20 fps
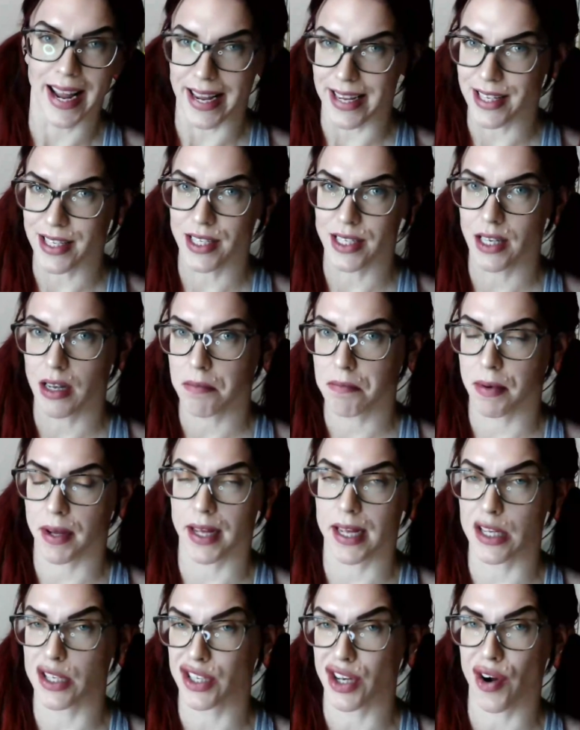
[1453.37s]
it is,
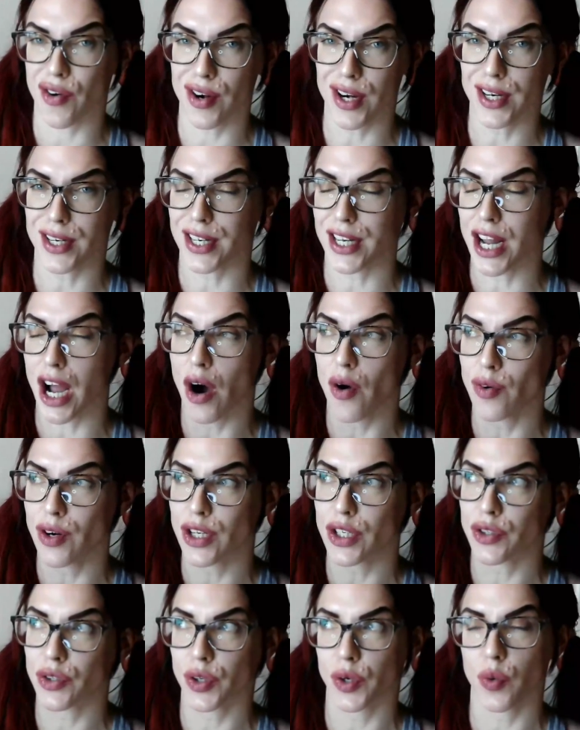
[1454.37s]
but it's only the
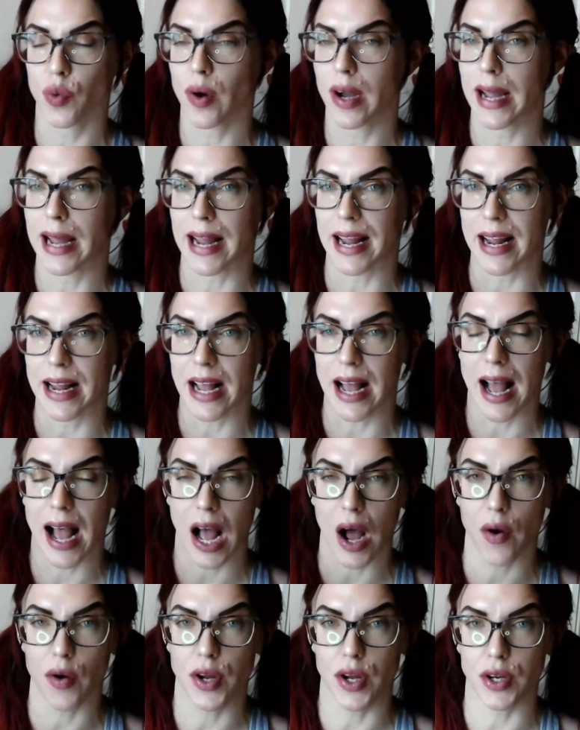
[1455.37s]
only true way
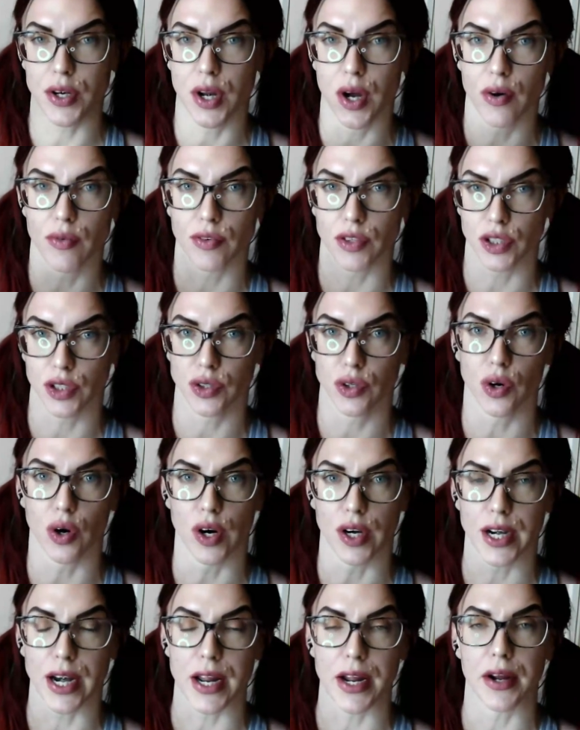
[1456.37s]
how you know for
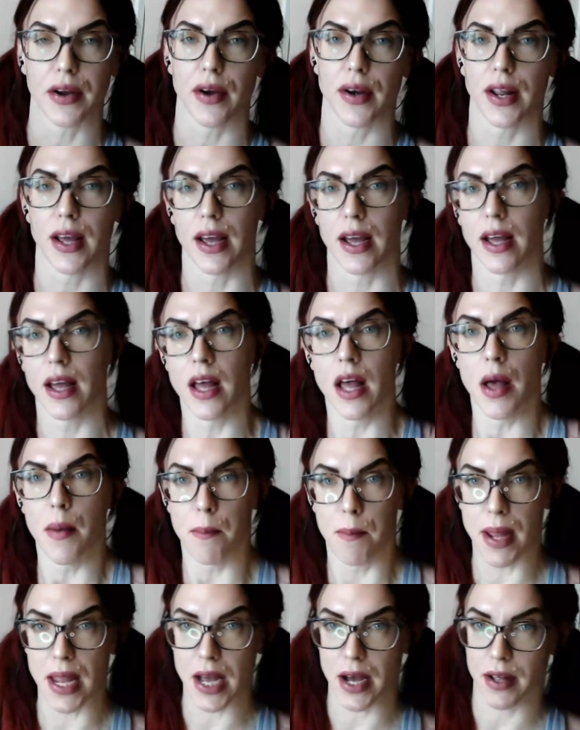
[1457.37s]
sure that you're gonna
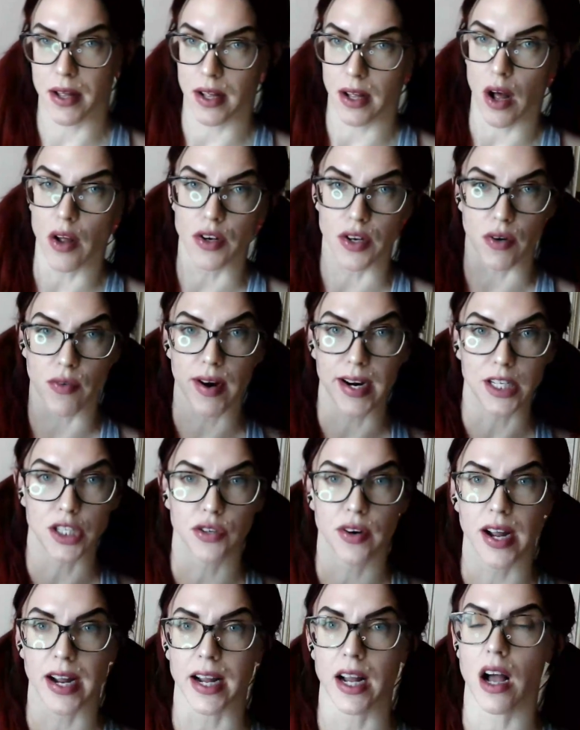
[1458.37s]
be uh, on the right
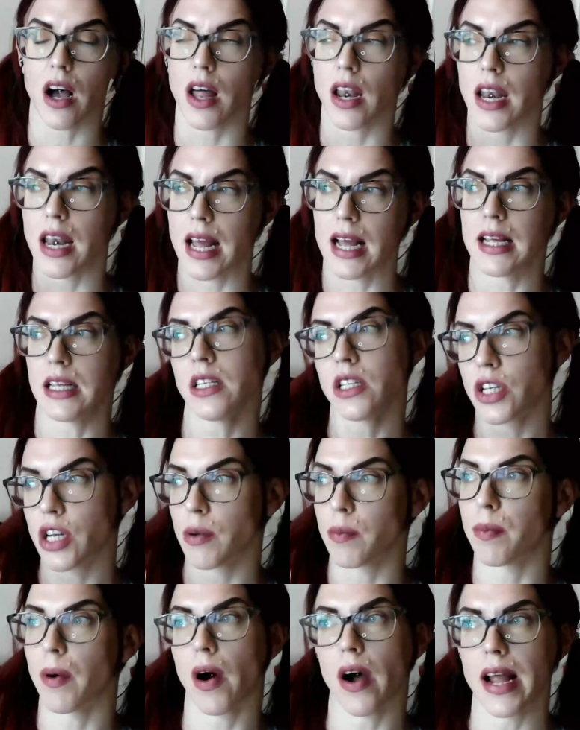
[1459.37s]
track unless
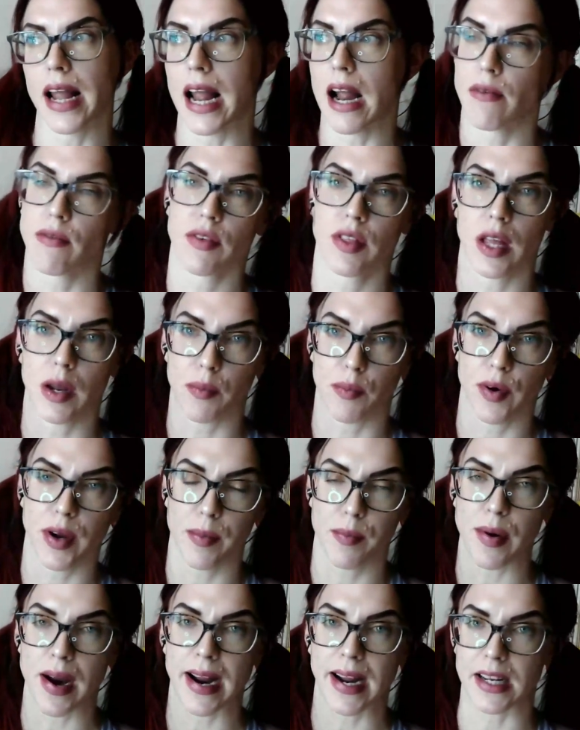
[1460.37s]
you buy everything
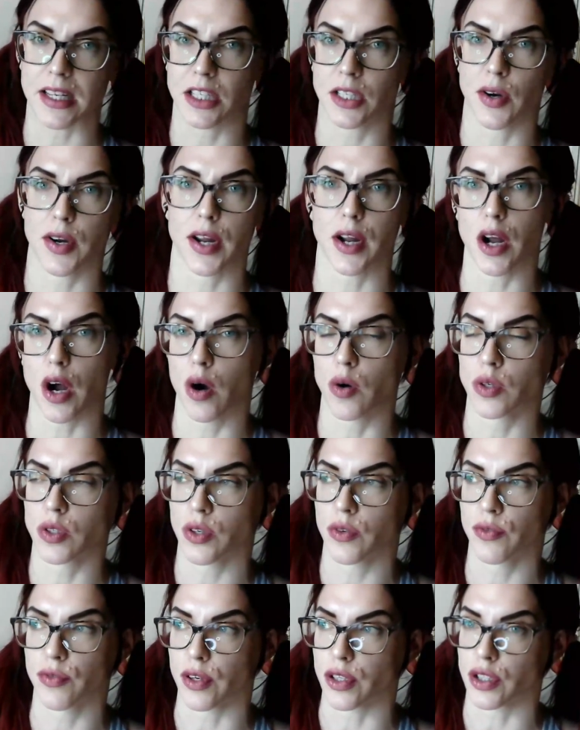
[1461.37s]
packaged. So you go
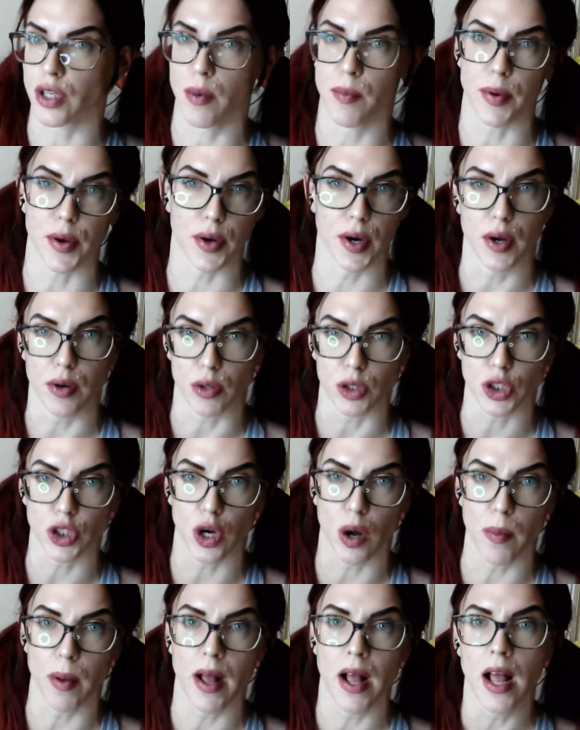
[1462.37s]
to, for example, your local
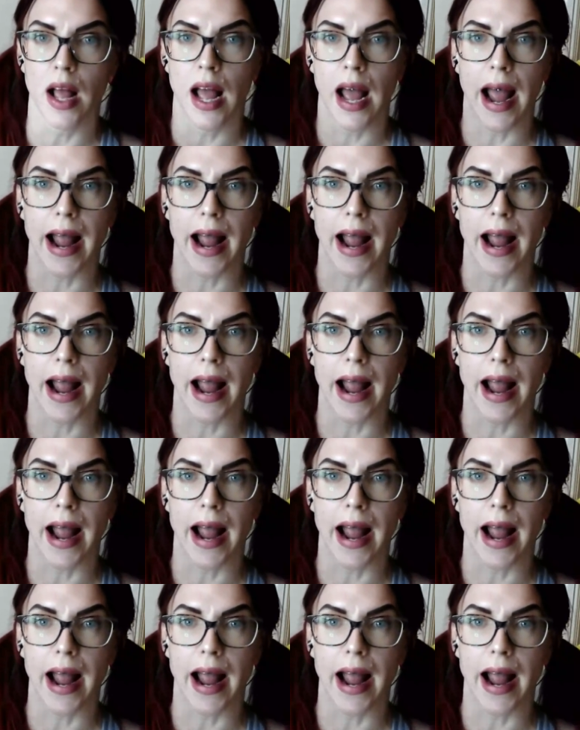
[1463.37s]
shop